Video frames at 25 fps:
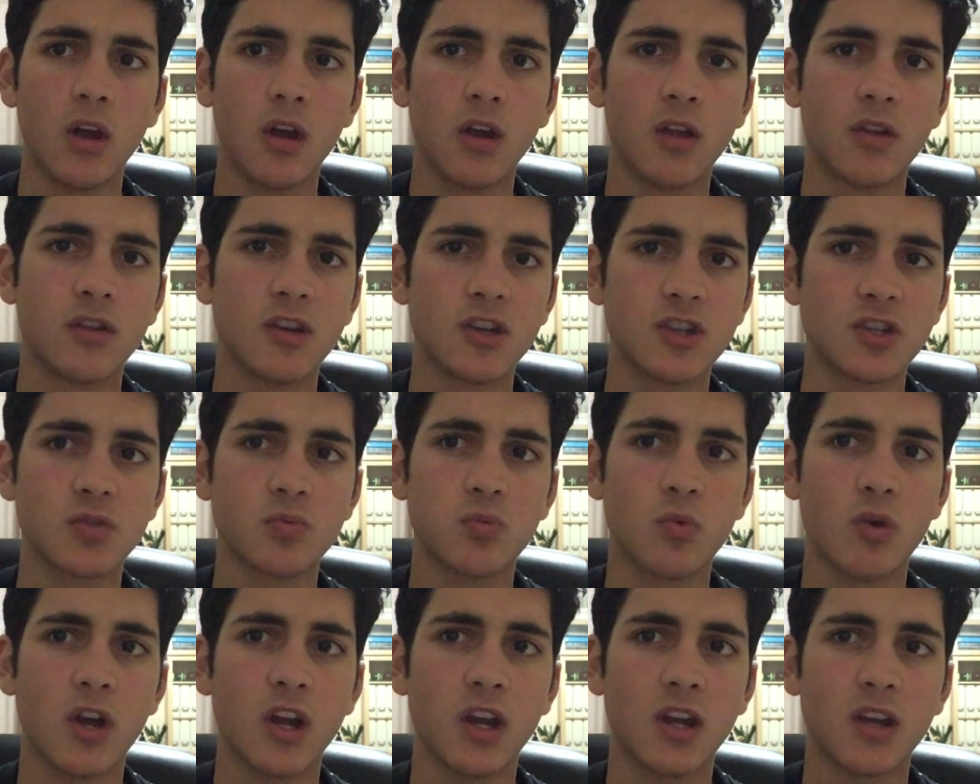this
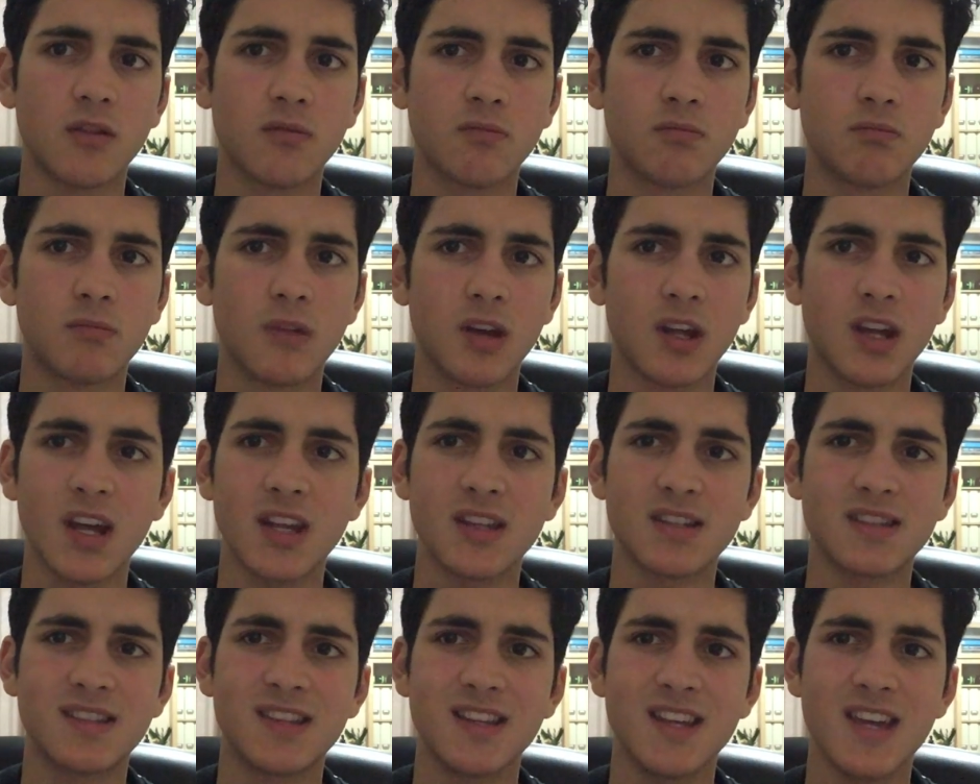week and
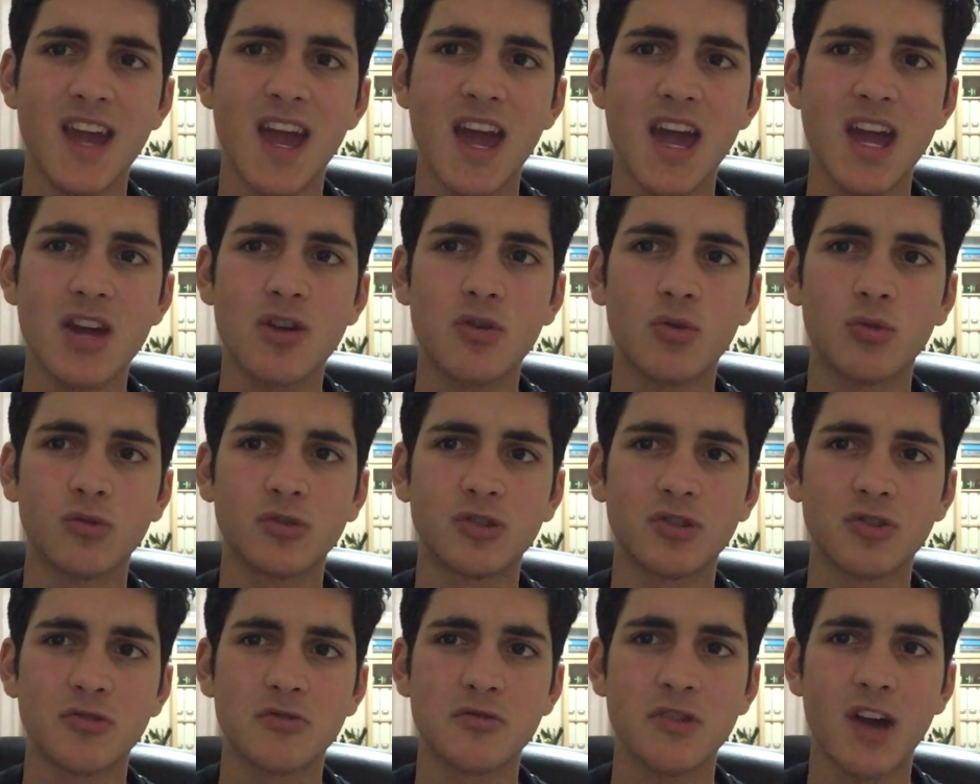against the
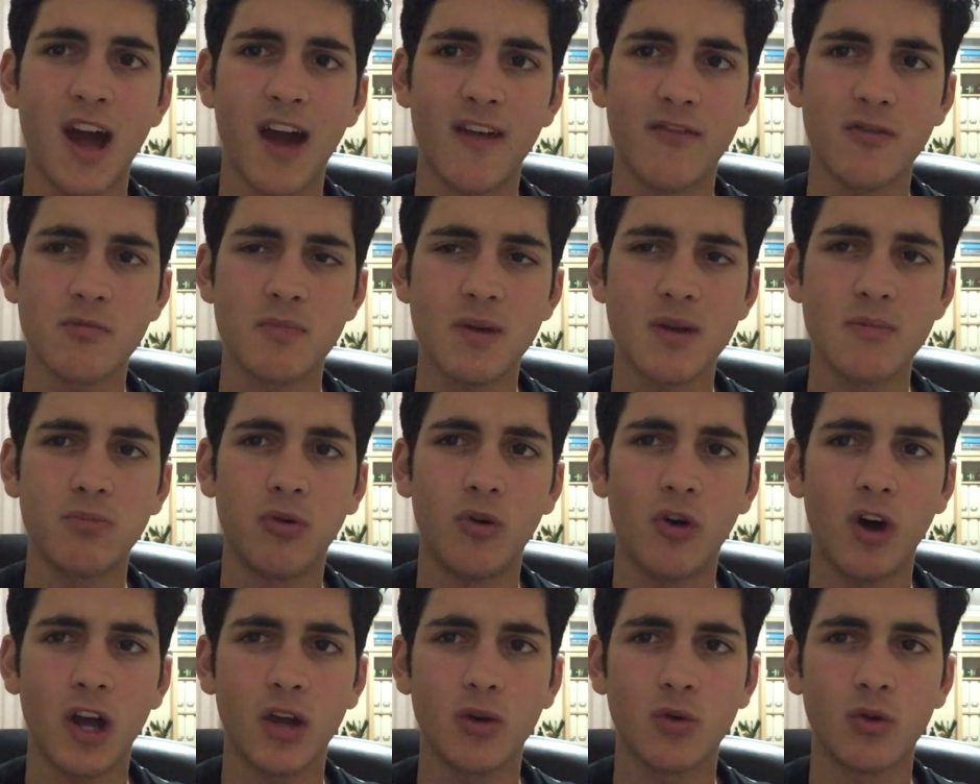Eagles, who haven't been
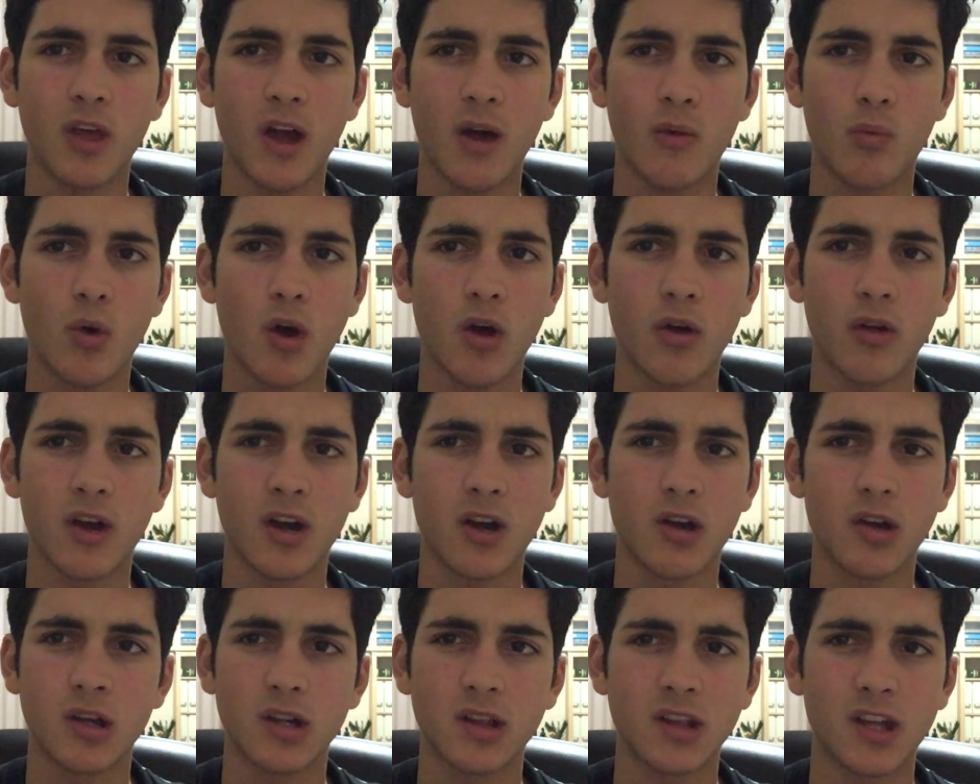playing all that well,
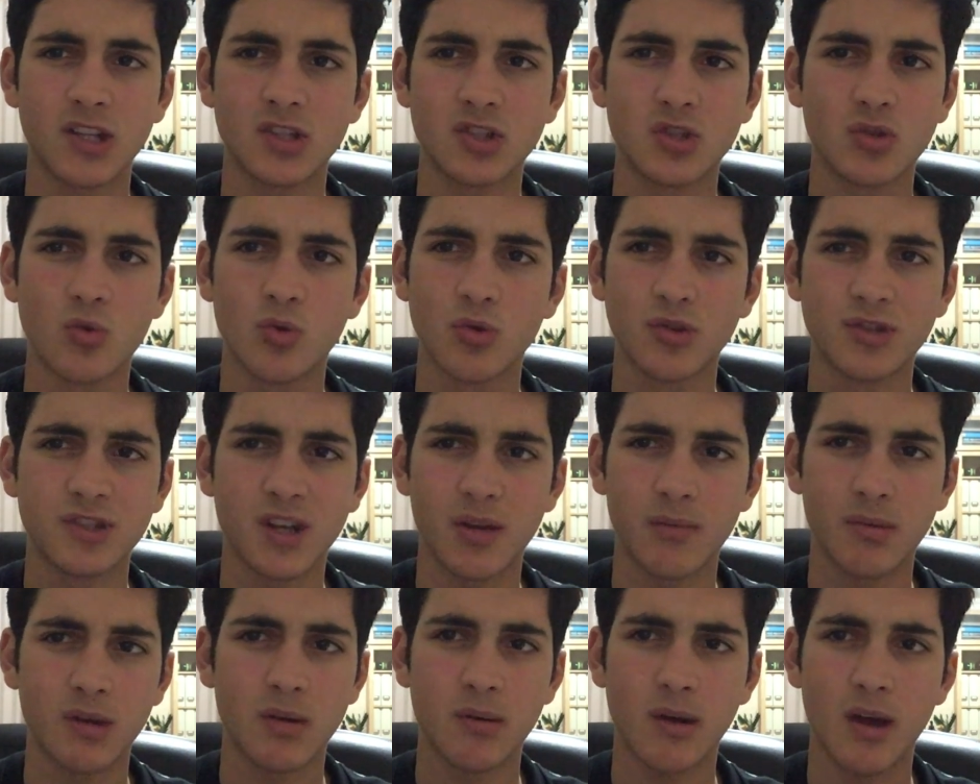they scored
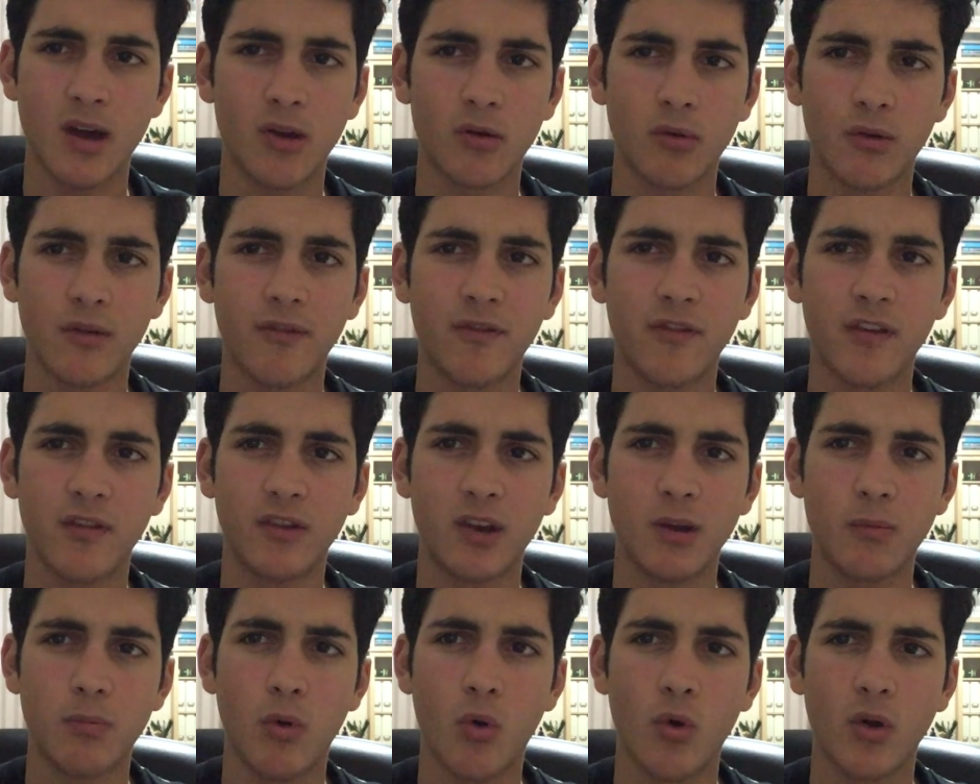something about only
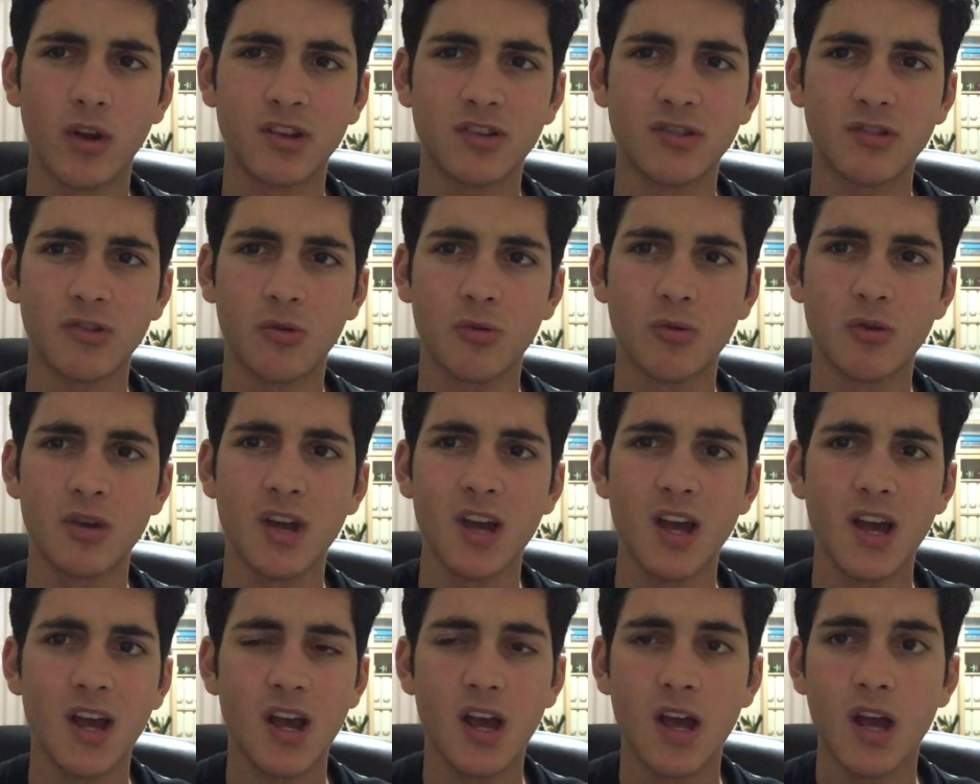50 points. So
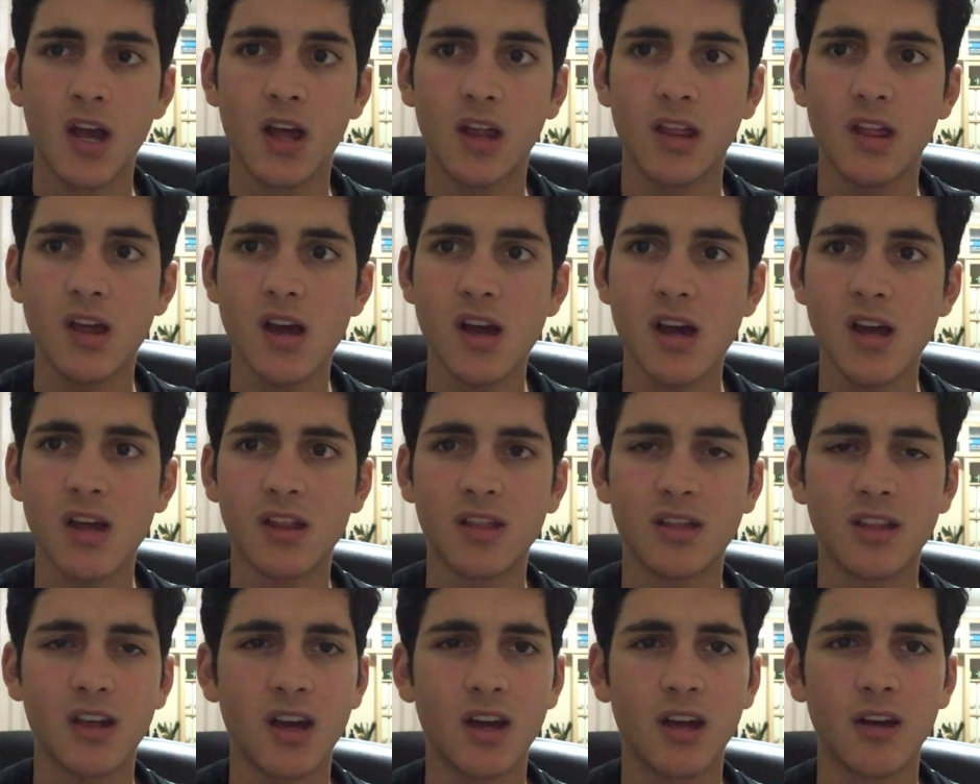
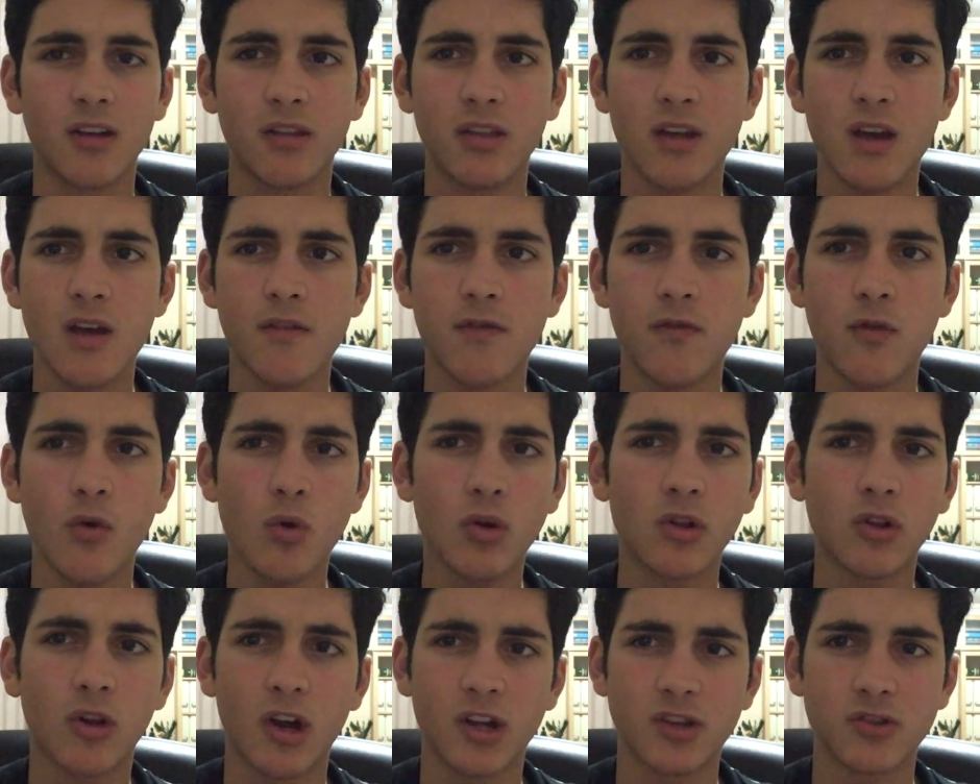their
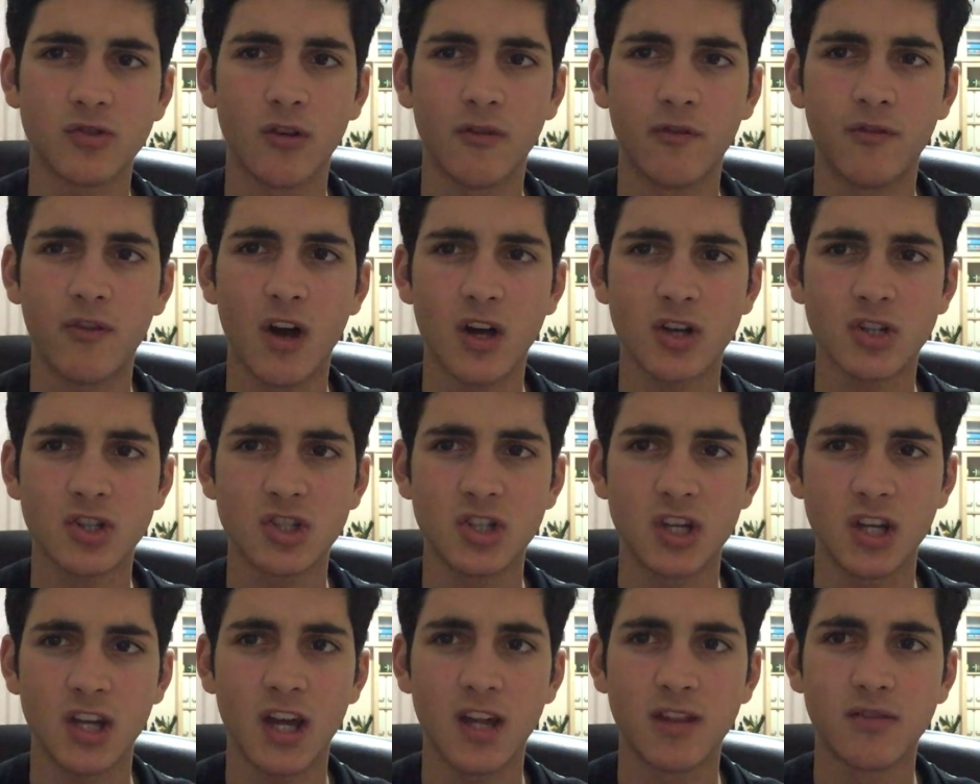forward line's not
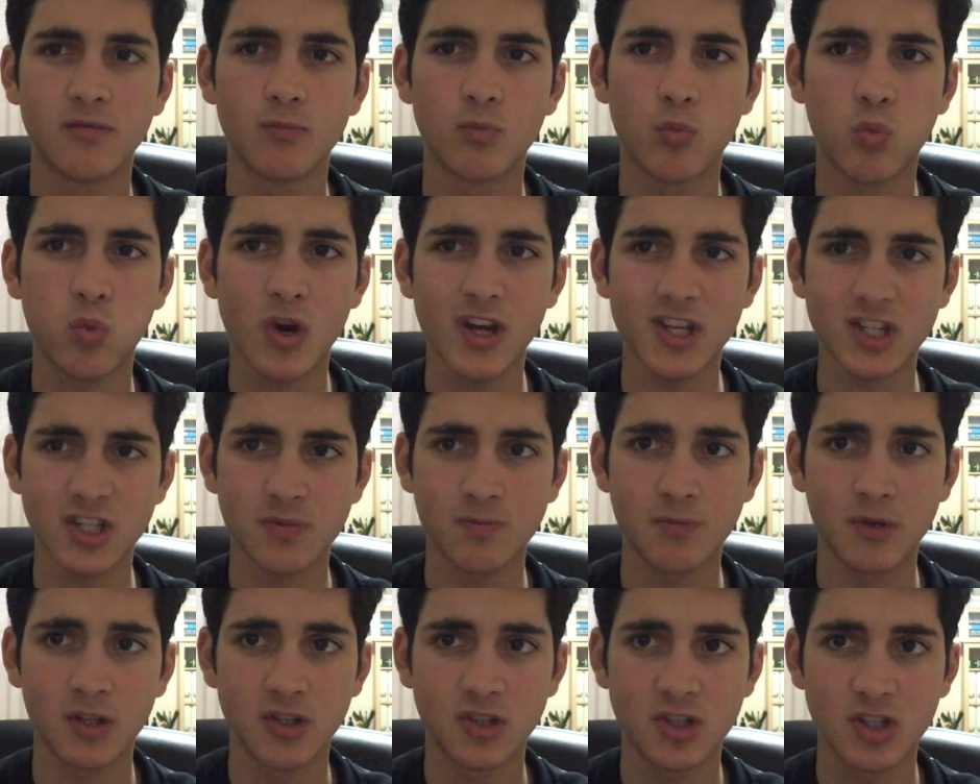functioning. And
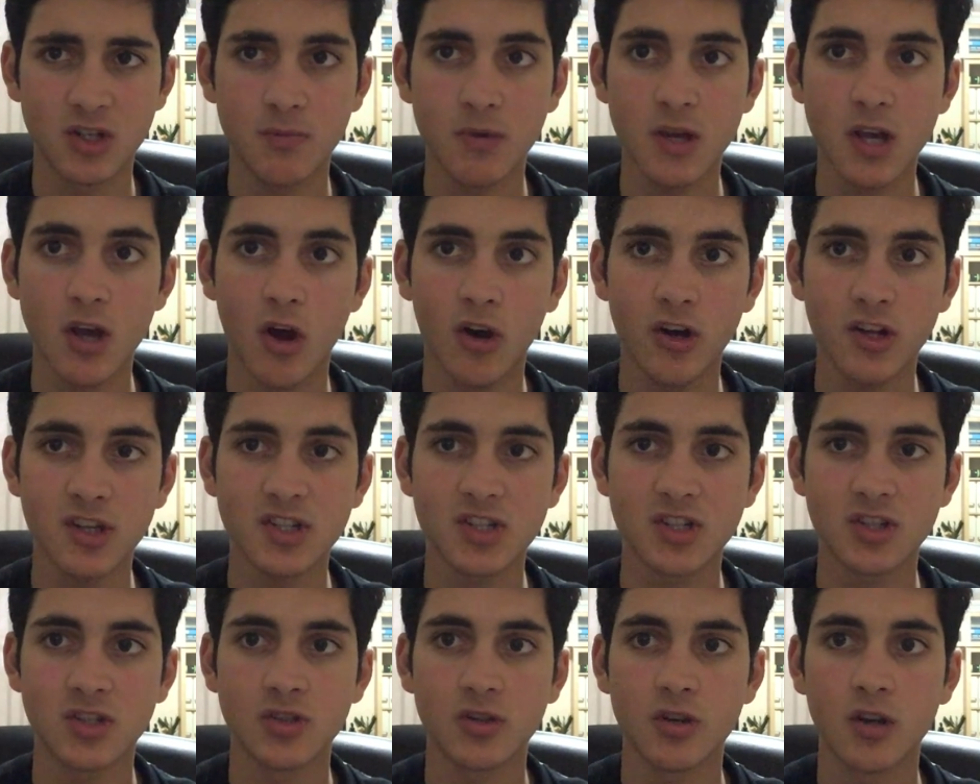Richmond, to be
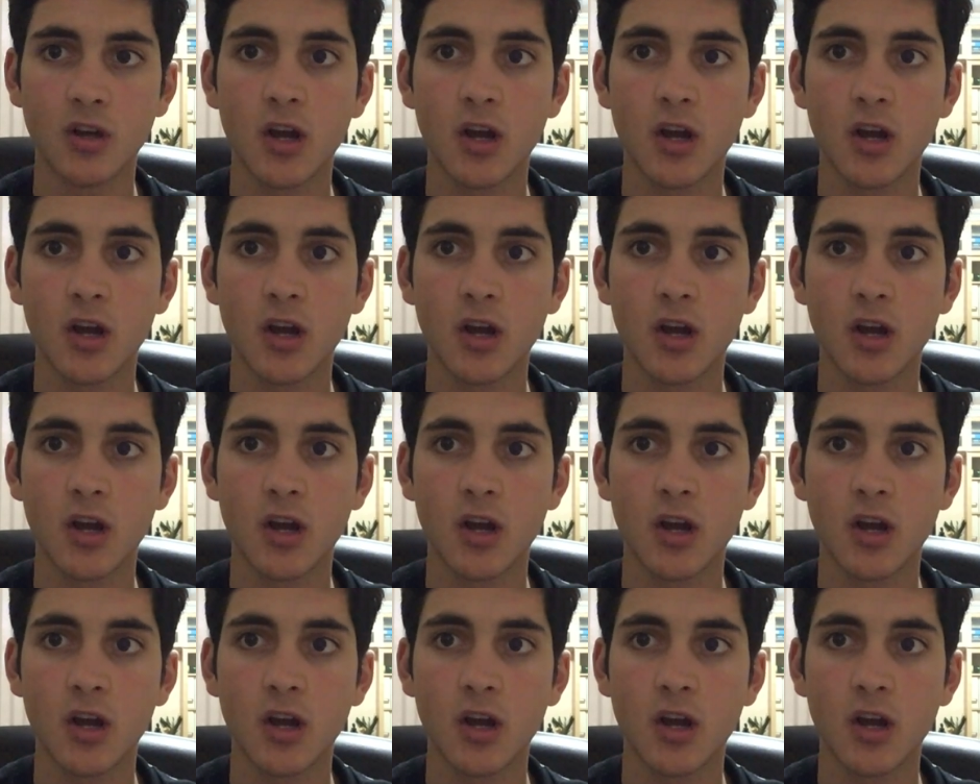honest,